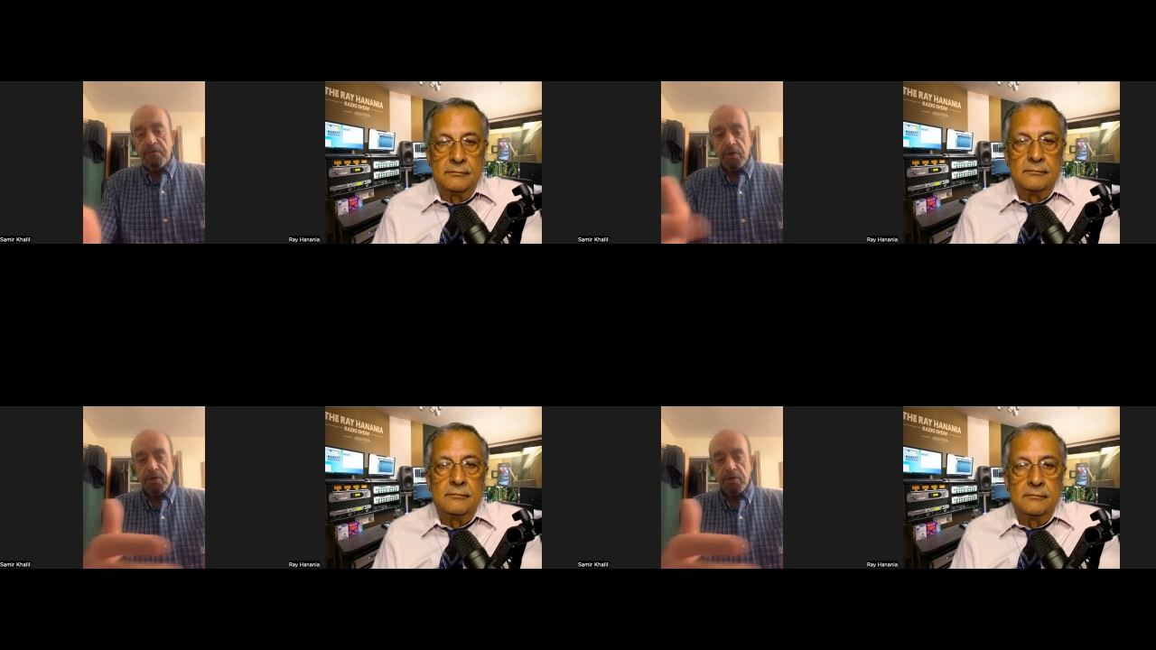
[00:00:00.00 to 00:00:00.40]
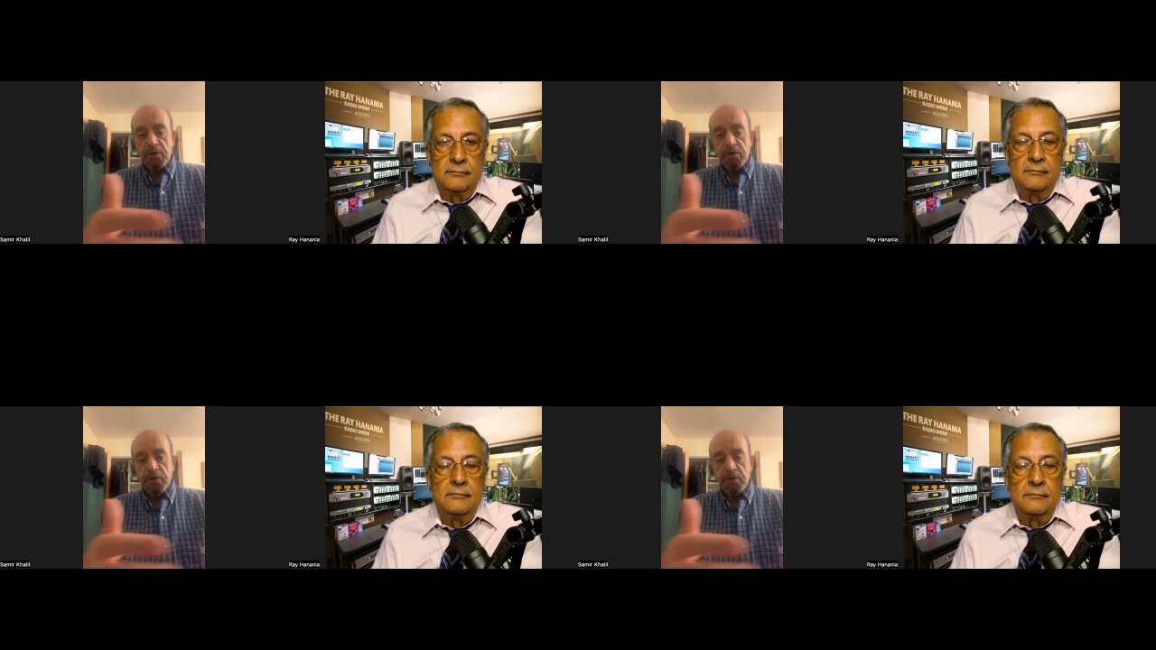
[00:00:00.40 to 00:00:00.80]

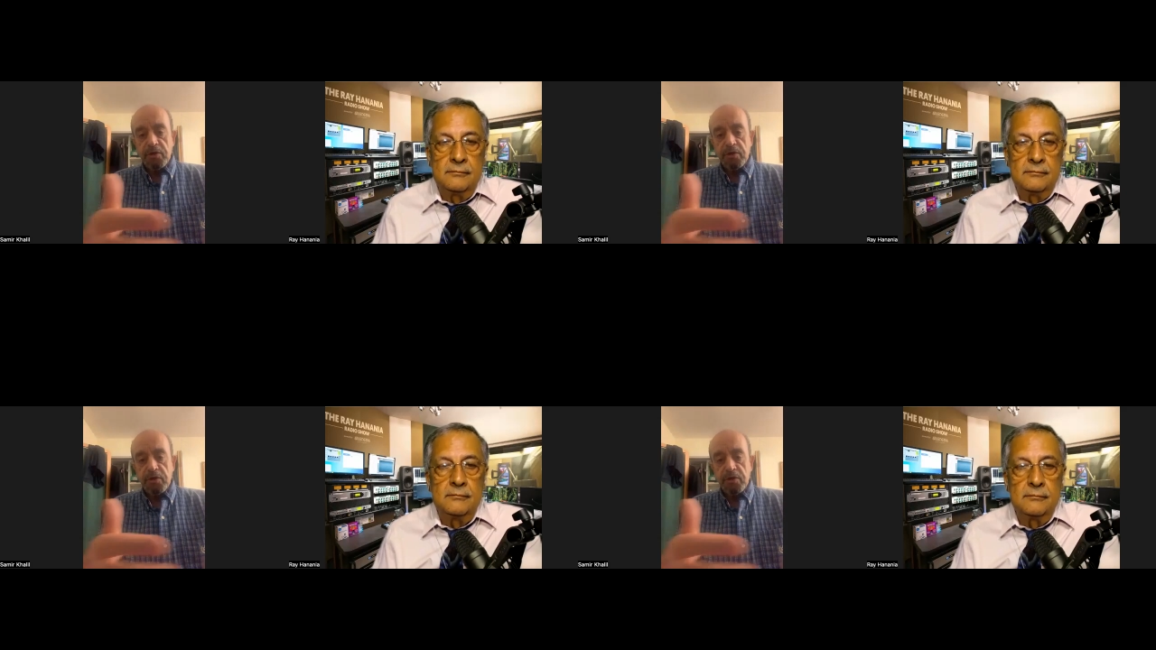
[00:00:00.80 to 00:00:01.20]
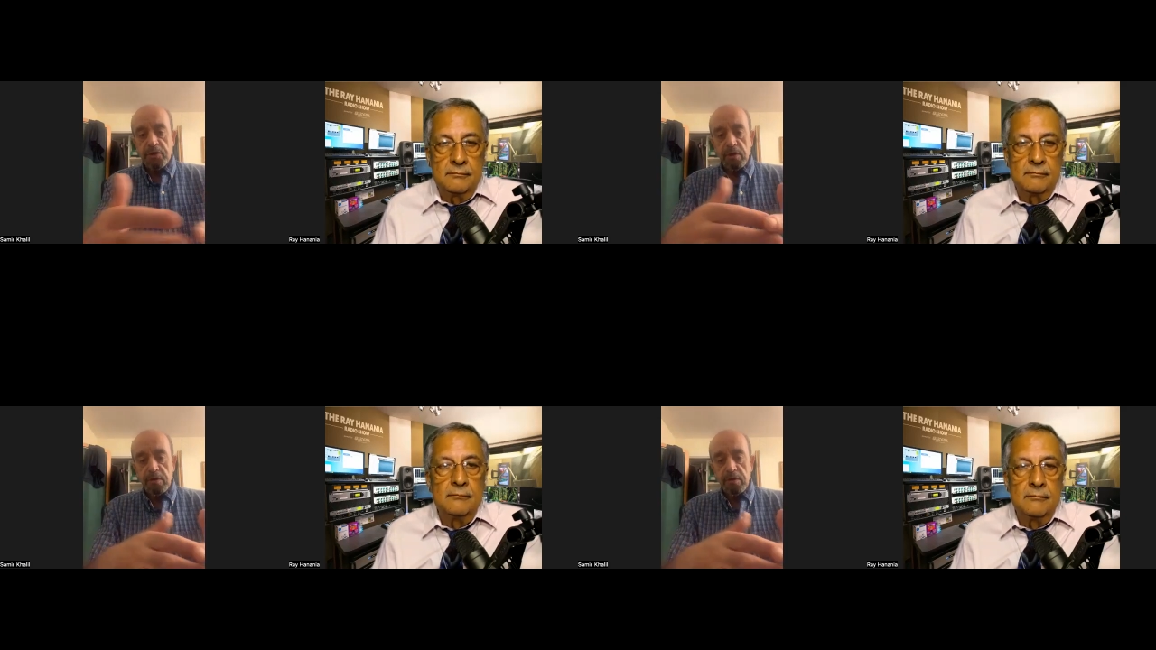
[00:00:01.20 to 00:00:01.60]

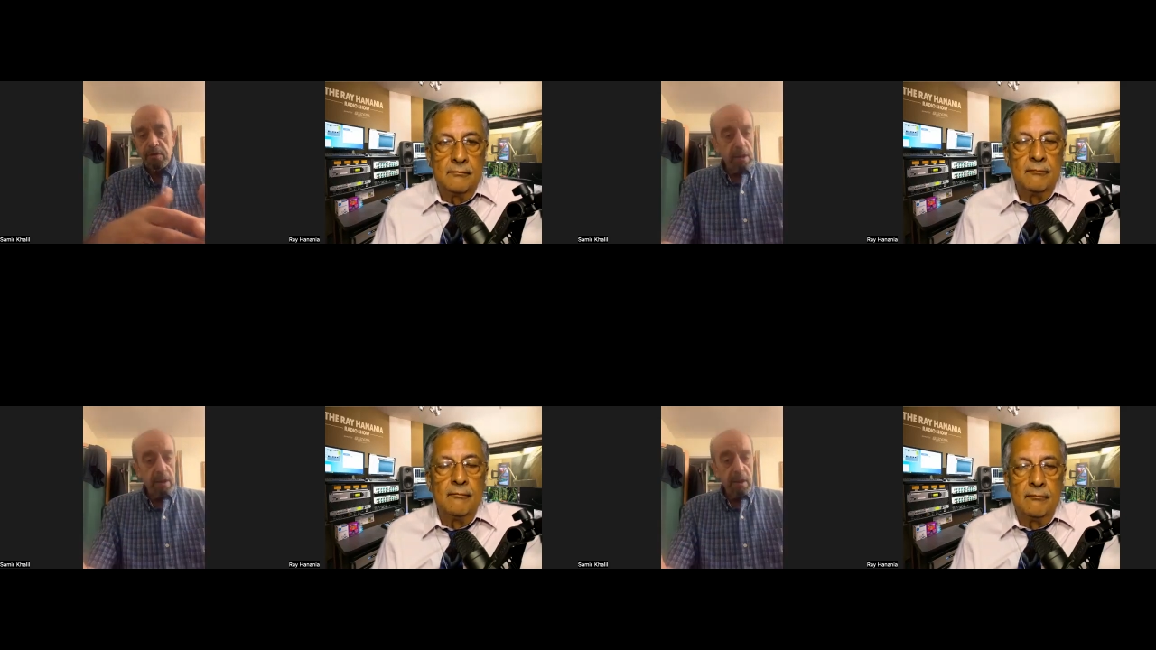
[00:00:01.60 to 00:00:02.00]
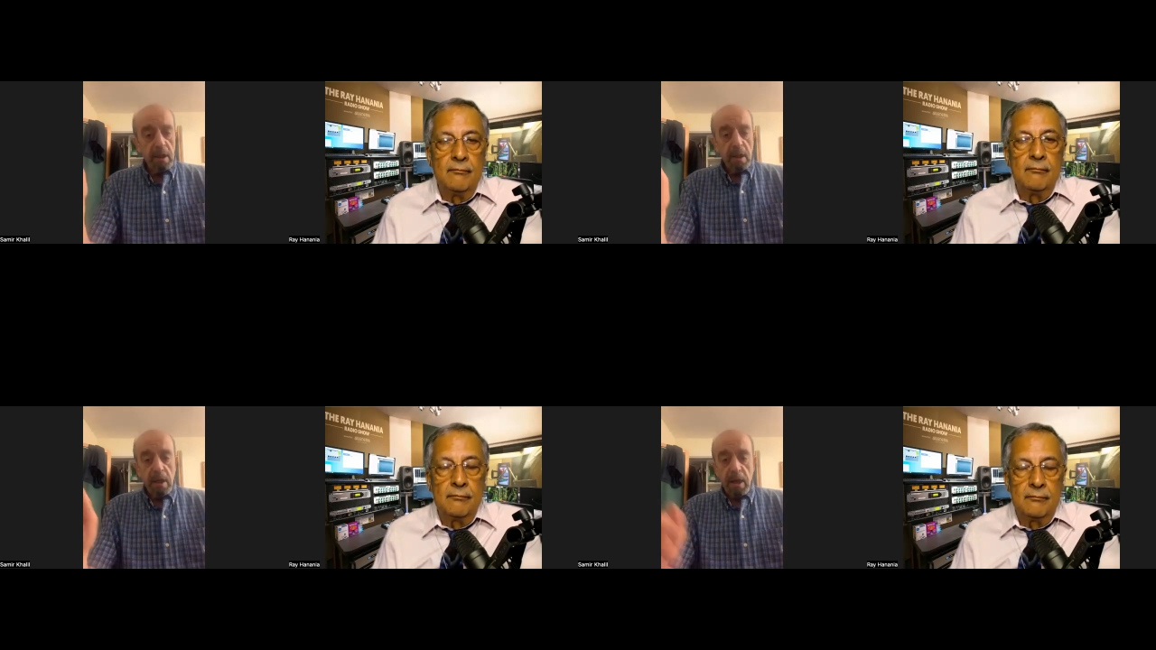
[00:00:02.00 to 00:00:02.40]
Speaker 1: officials,
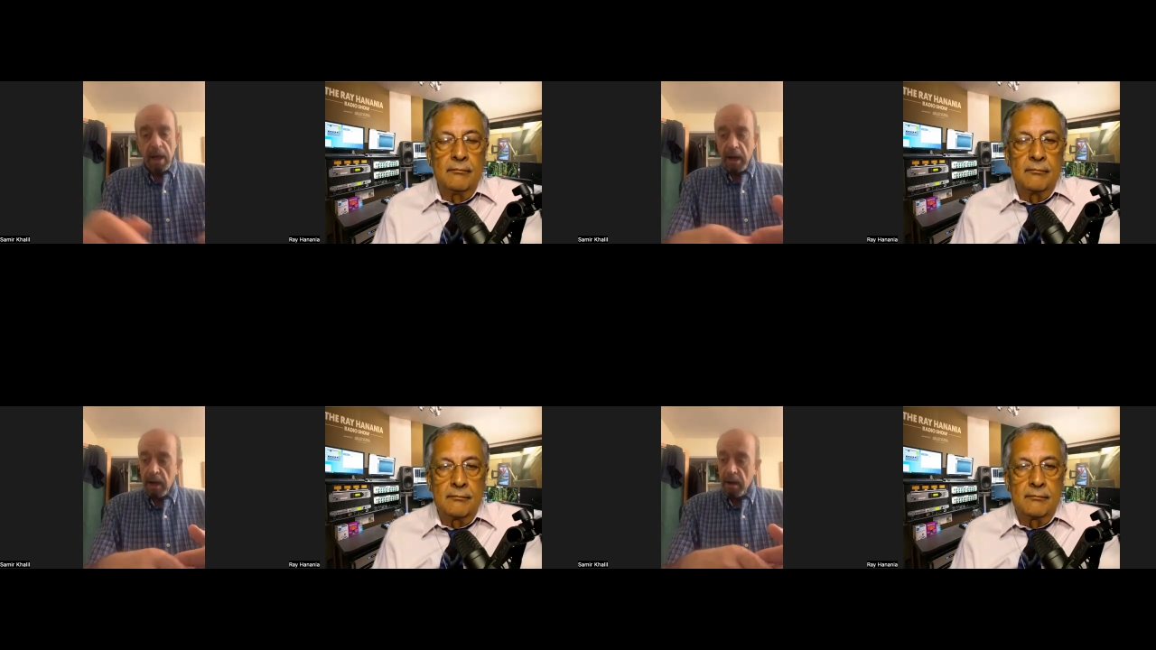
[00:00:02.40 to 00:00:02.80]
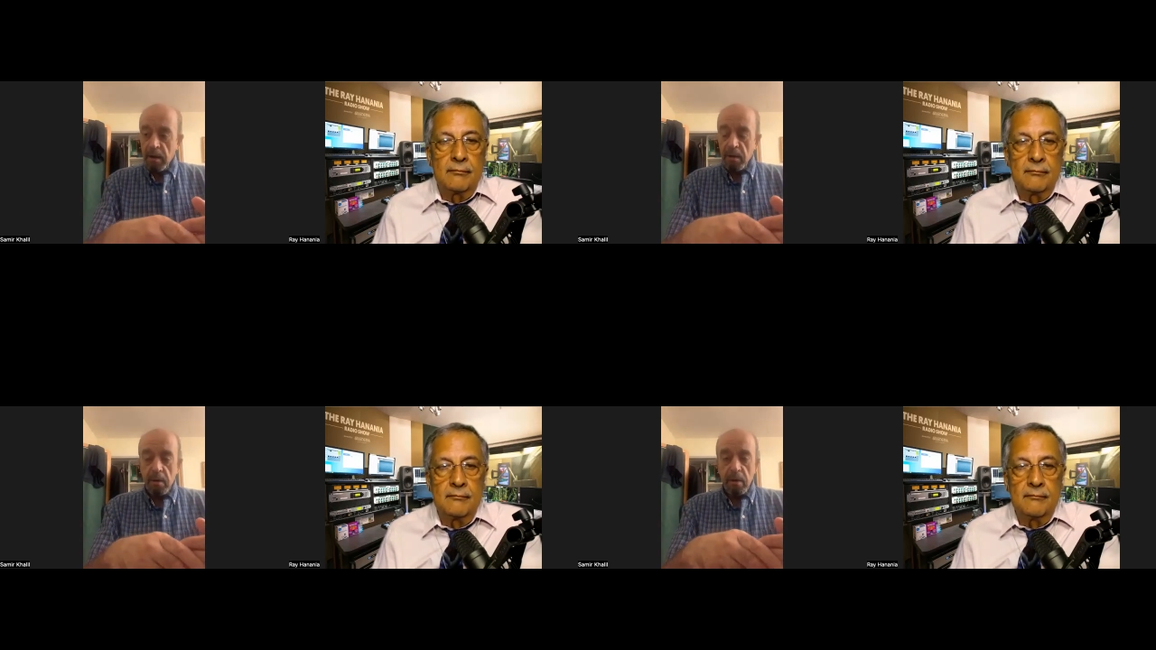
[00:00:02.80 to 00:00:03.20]
local,
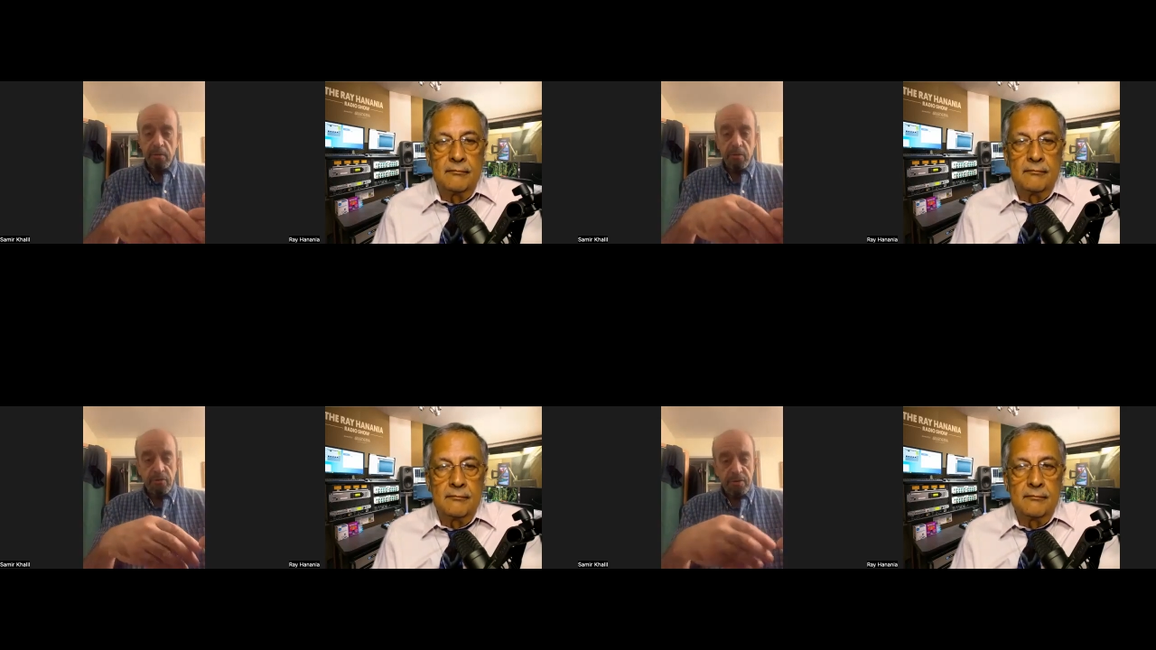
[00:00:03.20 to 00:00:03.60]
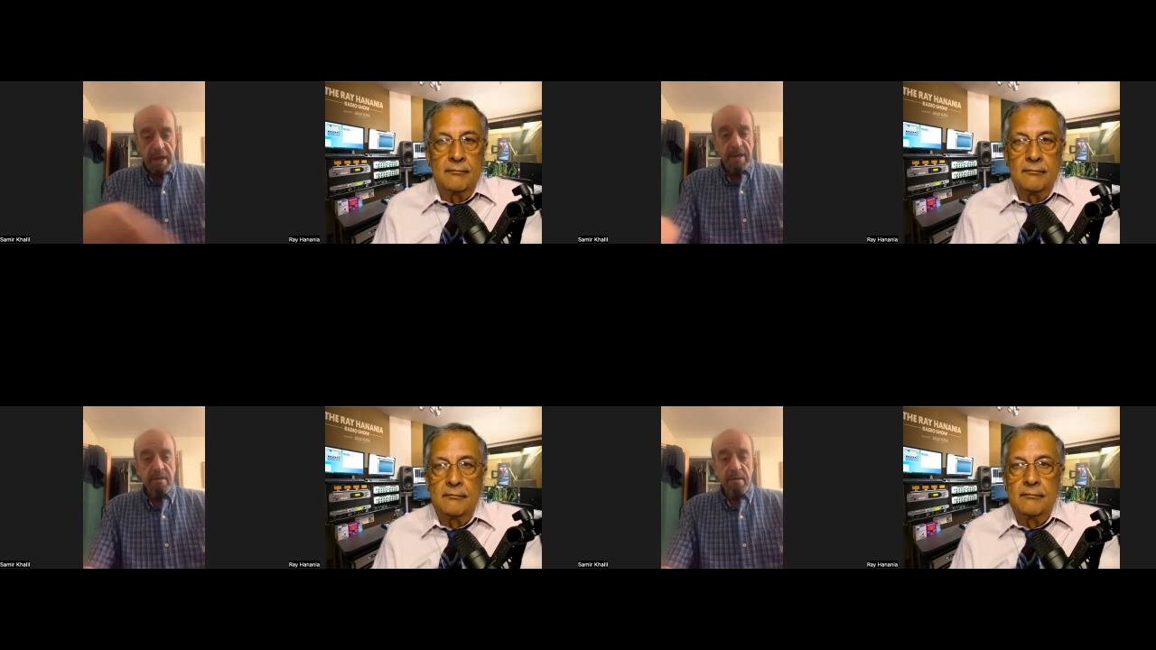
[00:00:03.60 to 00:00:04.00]
uh,
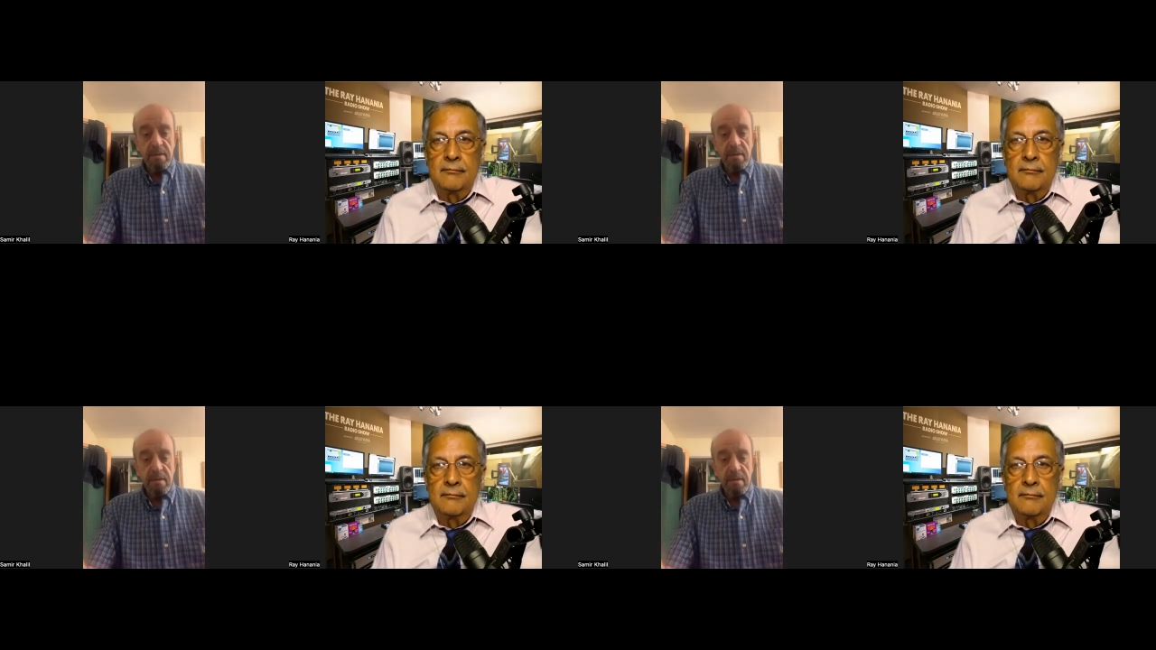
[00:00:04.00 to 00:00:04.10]
state,